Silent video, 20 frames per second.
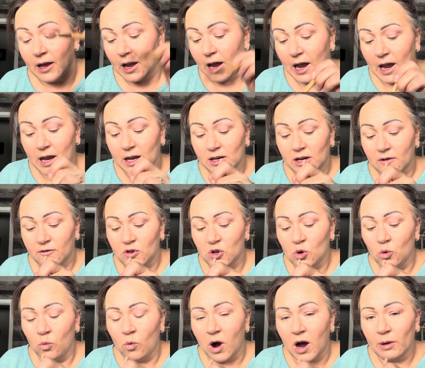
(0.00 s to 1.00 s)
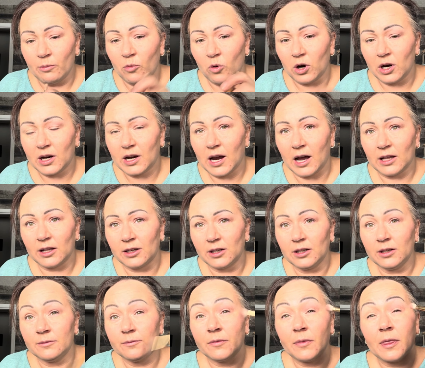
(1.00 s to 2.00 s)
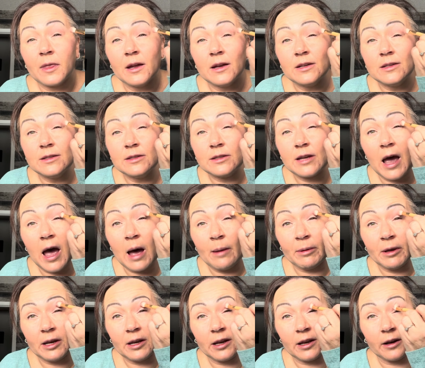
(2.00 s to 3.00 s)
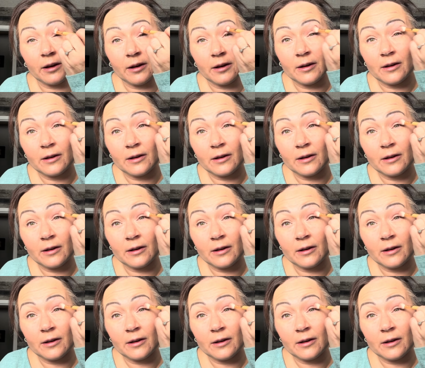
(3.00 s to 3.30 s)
And if you want more color, tap it in.